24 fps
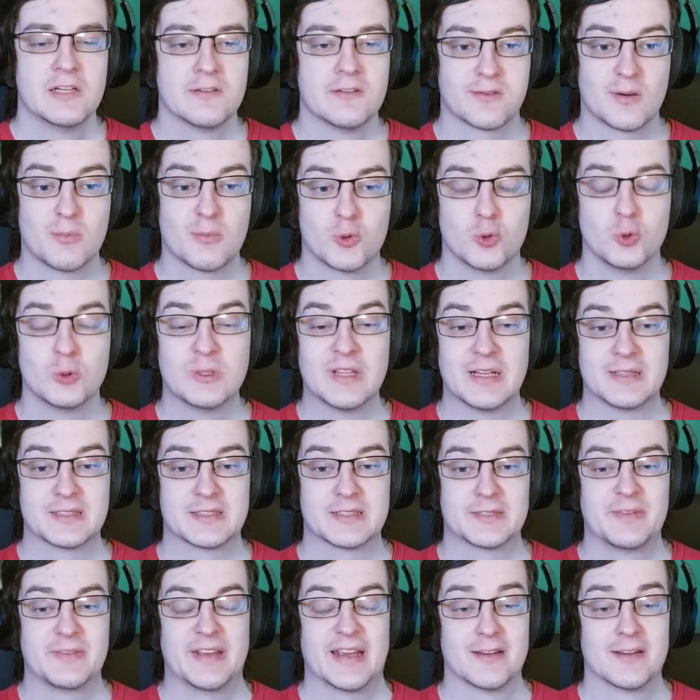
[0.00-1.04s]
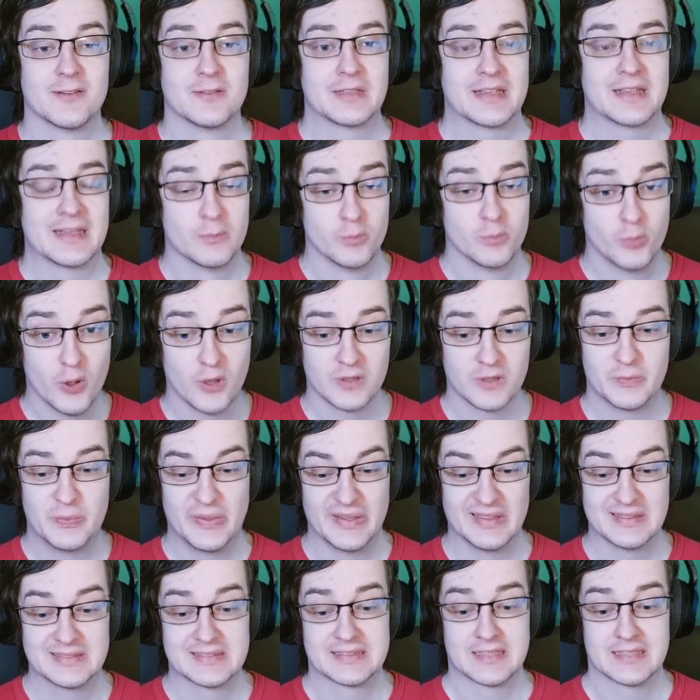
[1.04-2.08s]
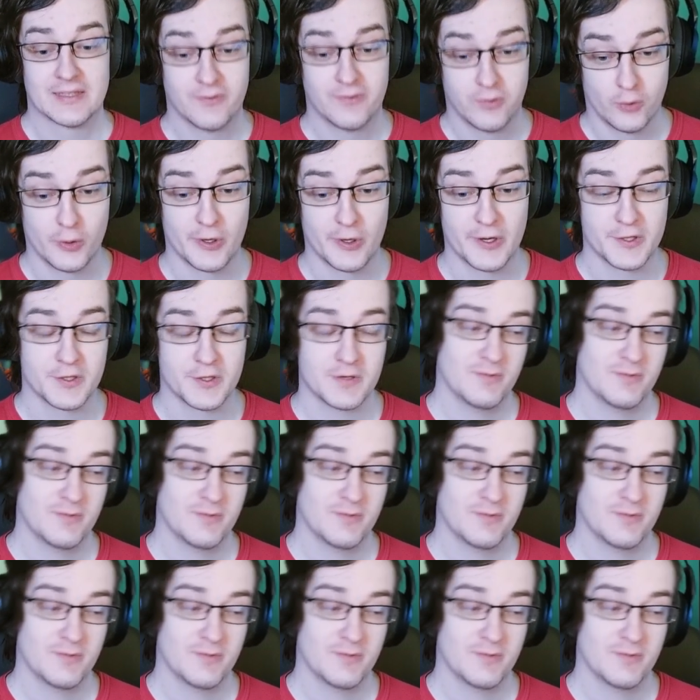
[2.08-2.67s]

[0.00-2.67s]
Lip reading: From cooldowns we have in both builds Flourish.